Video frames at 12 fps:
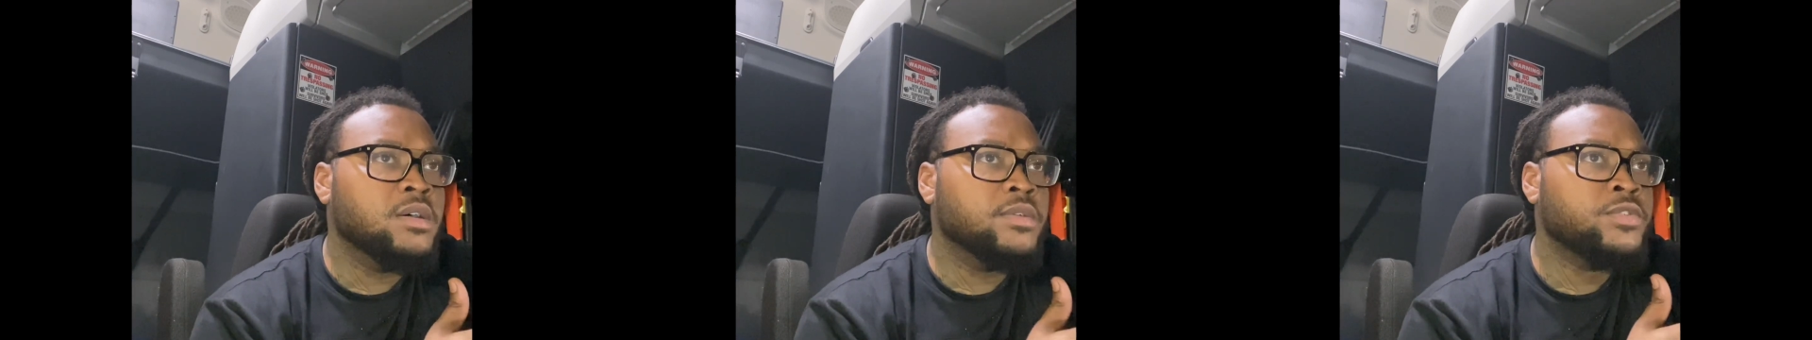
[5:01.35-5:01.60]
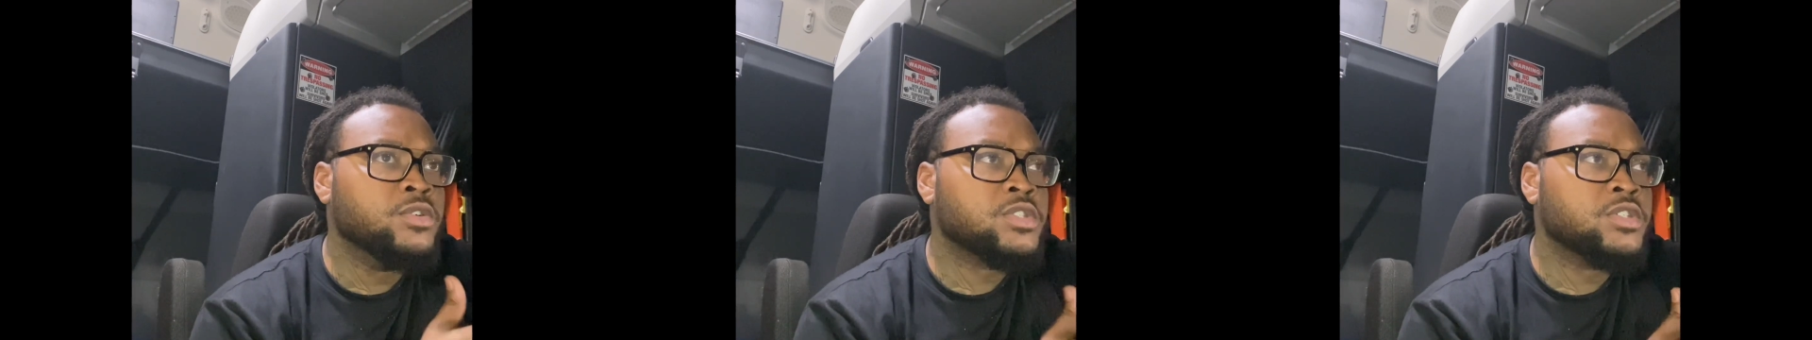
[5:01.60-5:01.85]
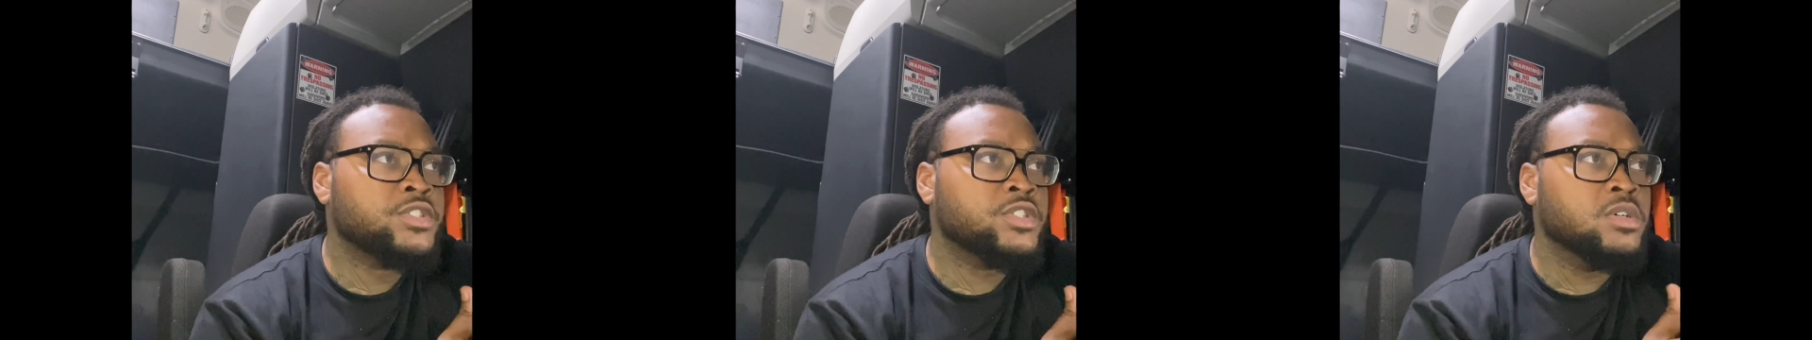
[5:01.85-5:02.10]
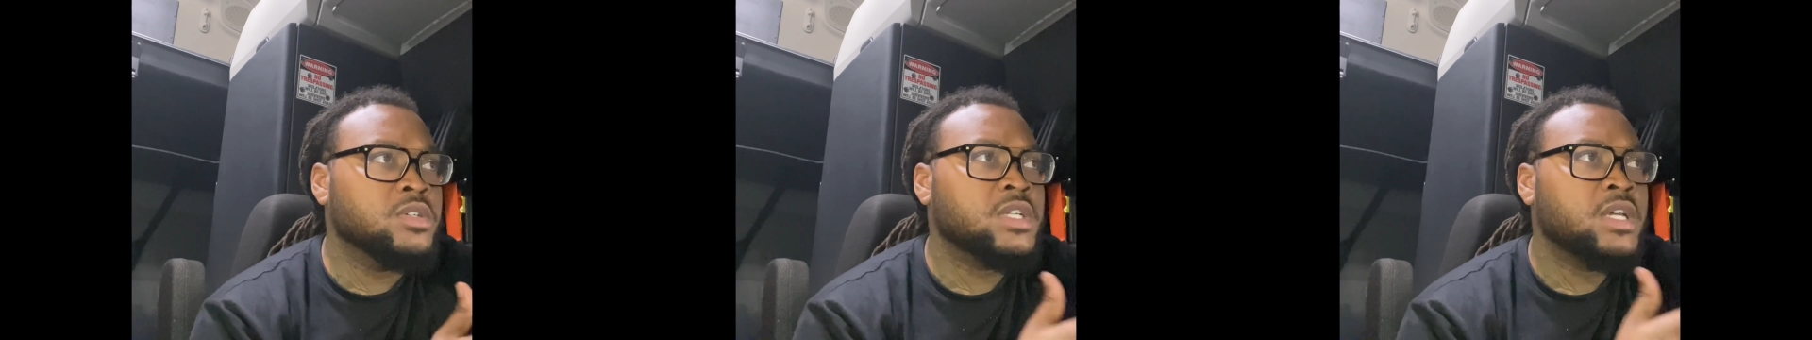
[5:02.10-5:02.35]
fuel
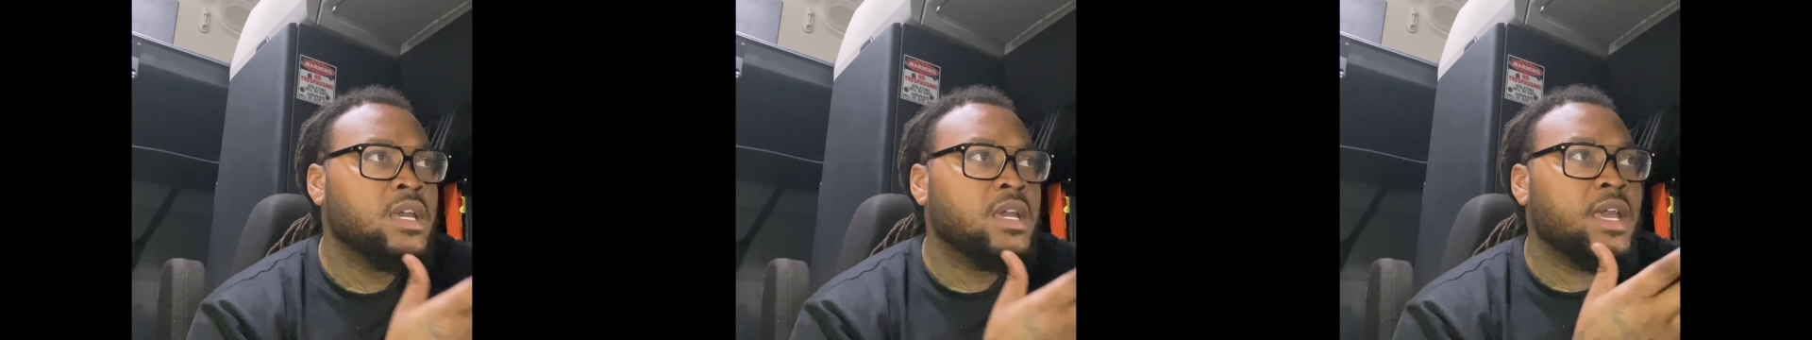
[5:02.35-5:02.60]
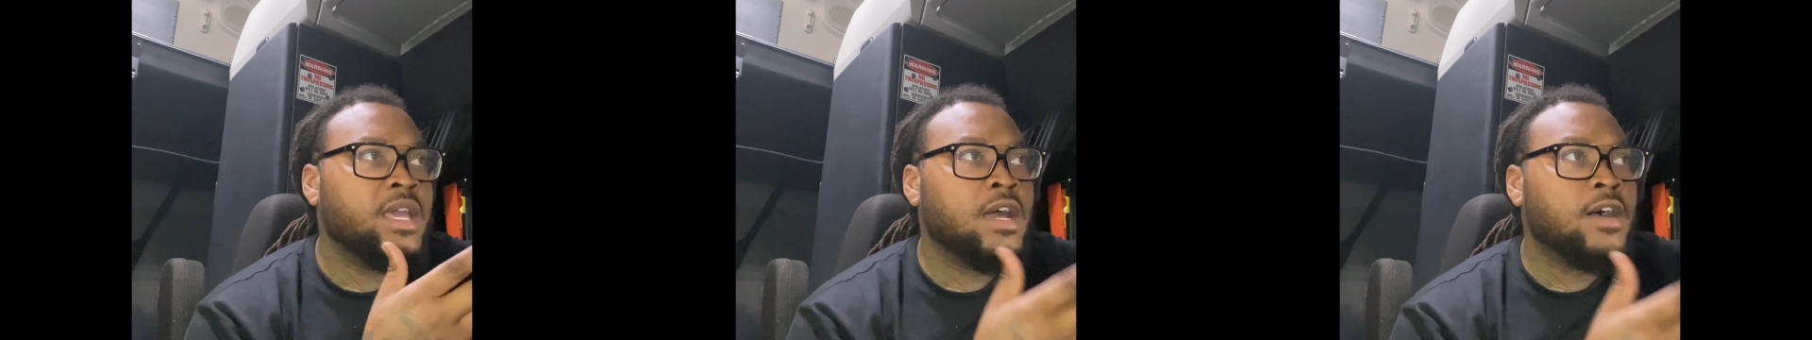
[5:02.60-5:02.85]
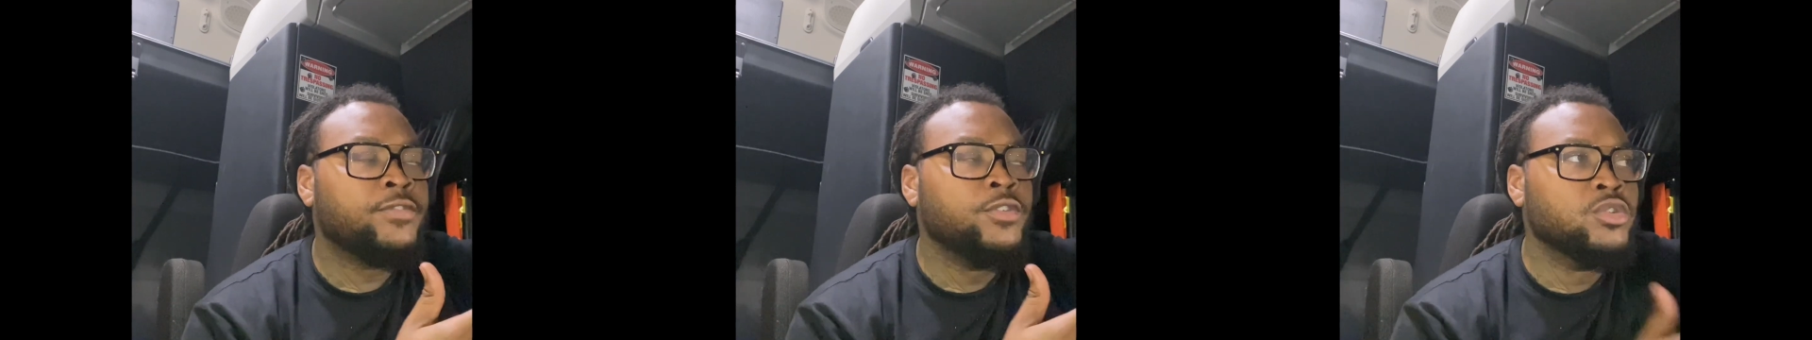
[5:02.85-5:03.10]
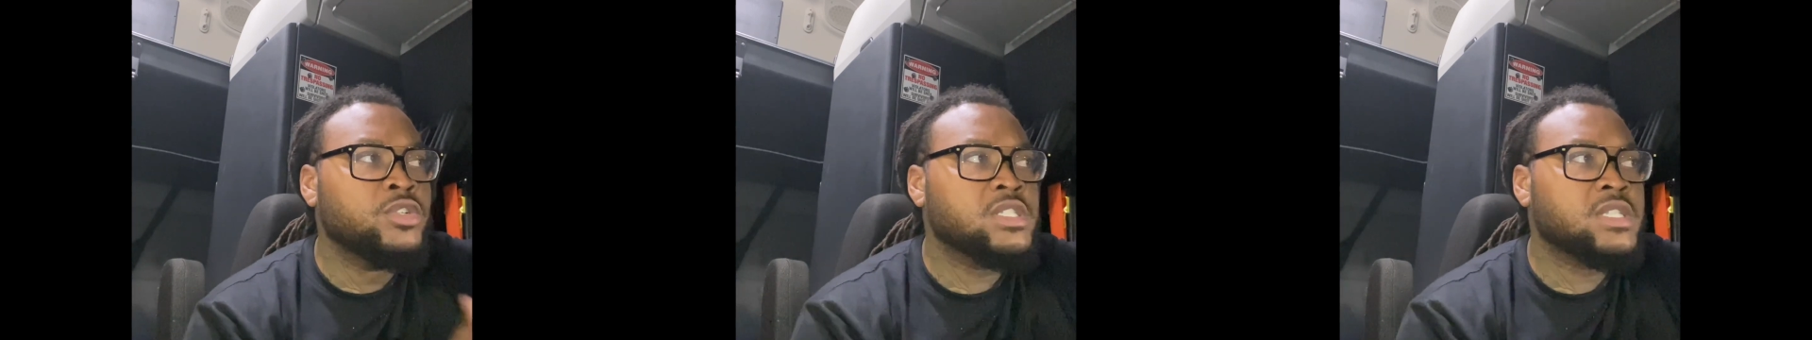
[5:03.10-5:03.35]
surcharge and y'all
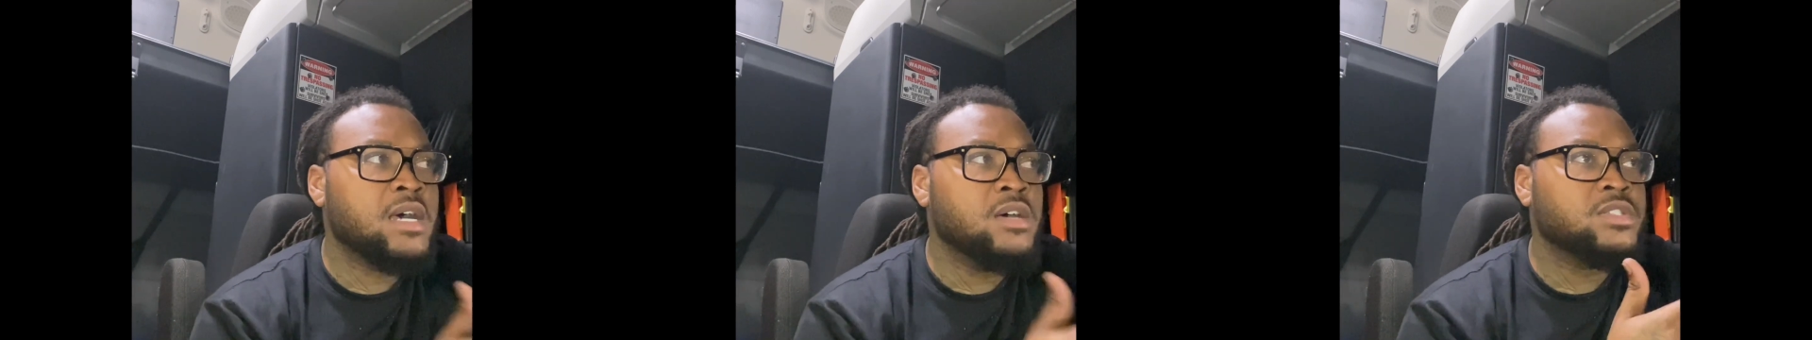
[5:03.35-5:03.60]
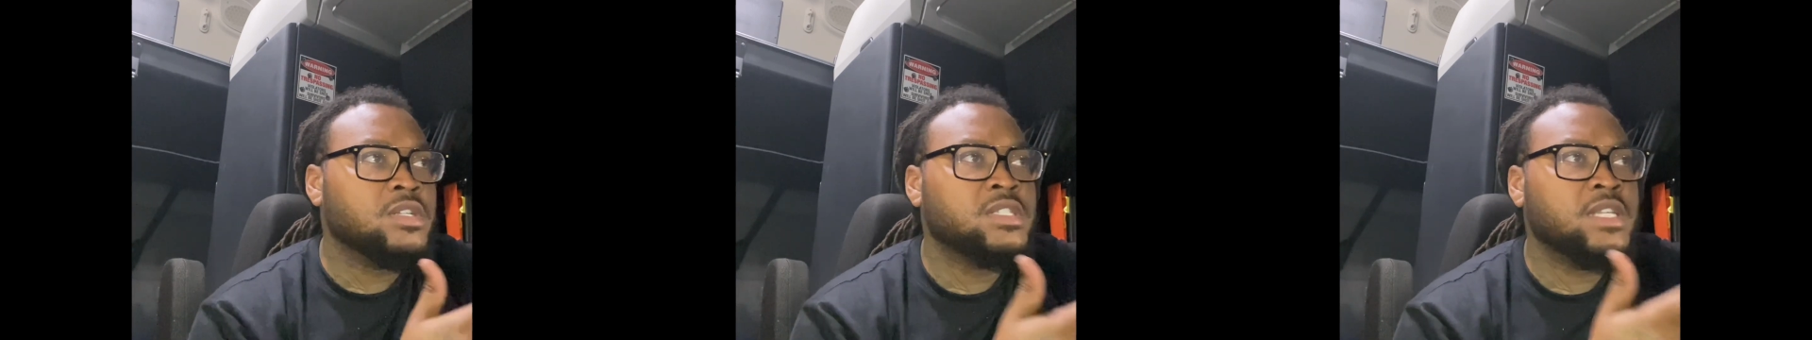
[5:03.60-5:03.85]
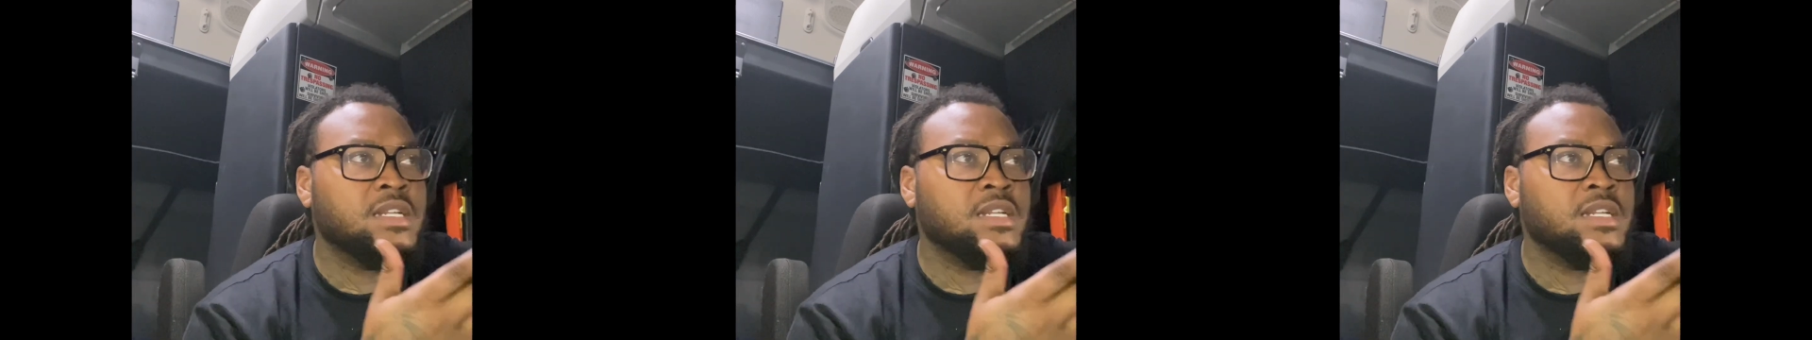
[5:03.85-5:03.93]
fuel discounts are saying